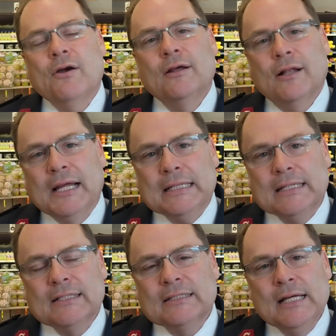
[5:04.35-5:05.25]
area
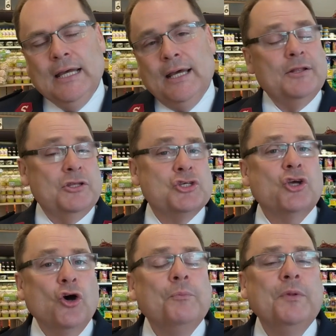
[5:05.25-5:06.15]
like this and on the
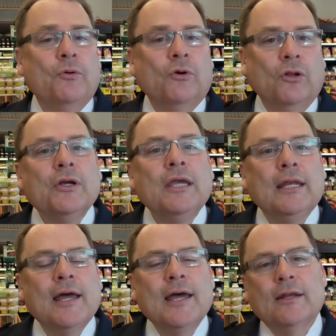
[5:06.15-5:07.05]
scope that we're
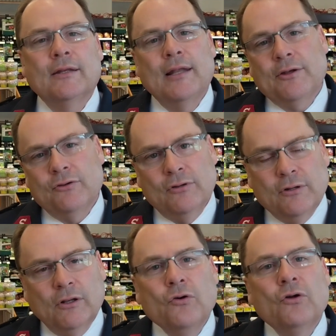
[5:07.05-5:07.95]
looking at, and not just
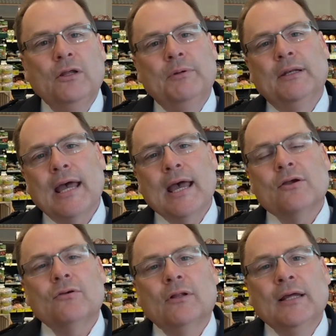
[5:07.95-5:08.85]
here locally but
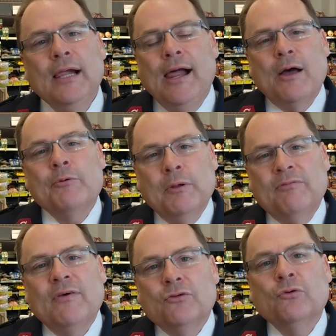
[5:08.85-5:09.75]
nationally, I'm going to
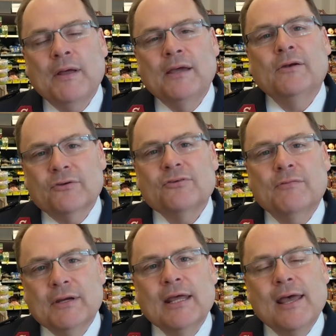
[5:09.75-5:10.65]
be faced with my ignorance
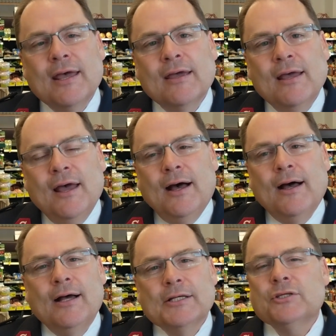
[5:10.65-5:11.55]
every day.
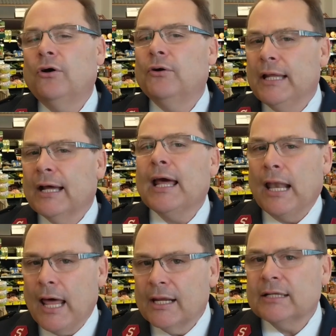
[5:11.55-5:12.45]
So I
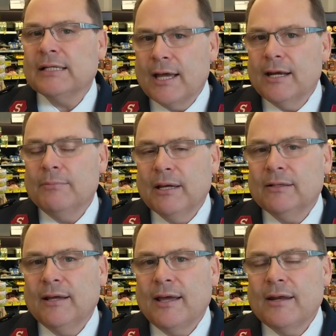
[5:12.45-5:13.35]
got a lot of anxiety
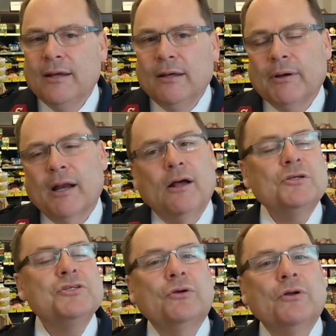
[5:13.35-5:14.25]
about that, but I
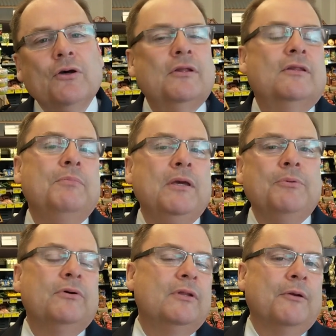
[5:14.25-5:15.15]
also know that the
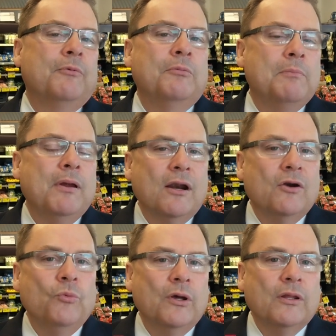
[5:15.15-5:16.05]
people that I'm going to be
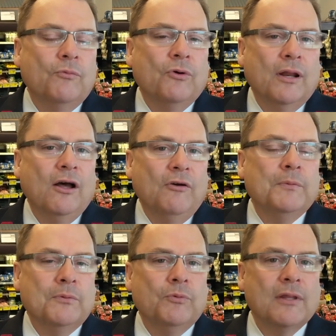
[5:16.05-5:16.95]
paired with are going to help
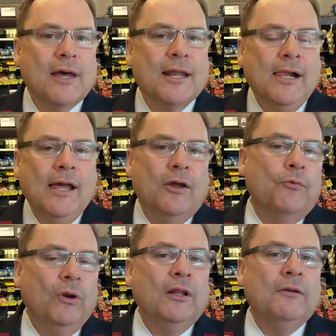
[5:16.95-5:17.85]
us with that
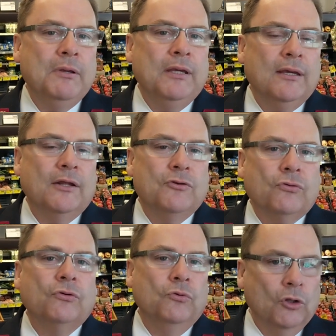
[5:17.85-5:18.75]
and really be a
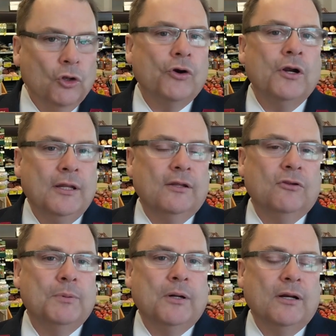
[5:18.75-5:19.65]
true learning
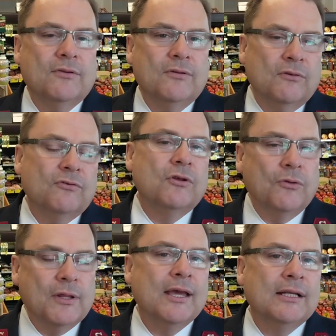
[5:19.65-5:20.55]
experience. And
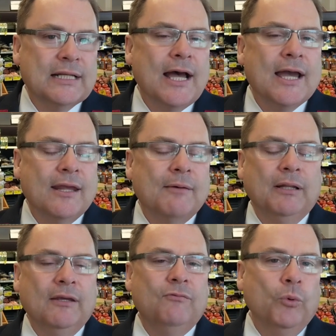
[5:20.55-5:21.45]
so the anxiety, I
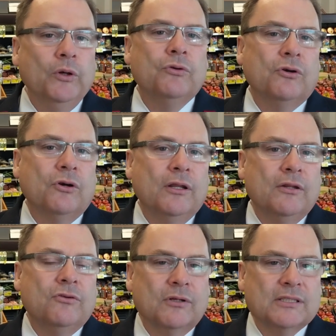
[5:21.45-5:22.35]
believe, will turn
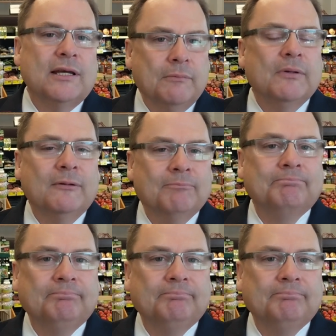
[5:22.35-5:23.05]
into excitement.